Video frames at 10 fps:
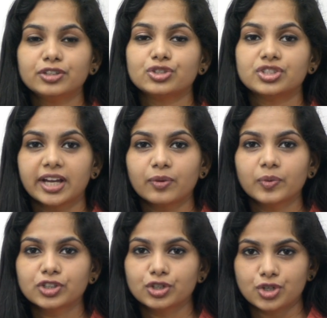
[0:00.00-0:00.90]
to check
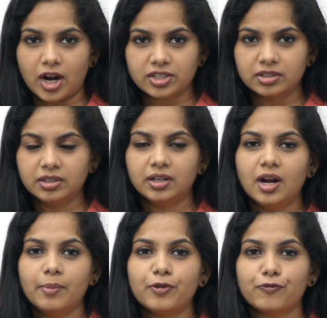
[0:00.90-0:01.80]
with your doctor
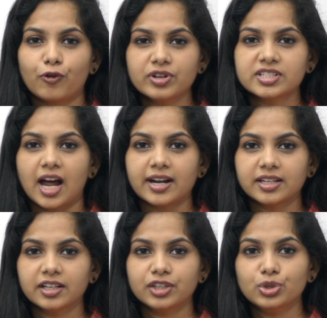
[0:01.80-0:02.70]
before
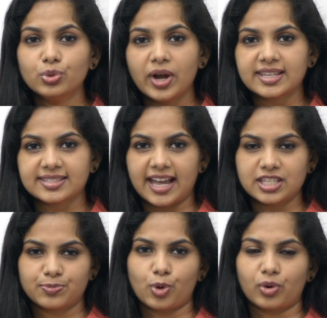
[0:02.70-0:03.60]
starting a new
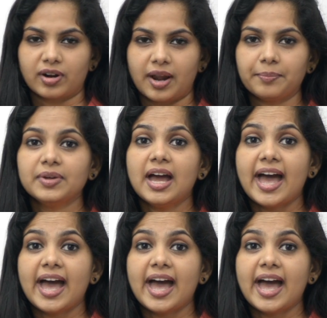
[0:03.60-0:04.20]
exercise program,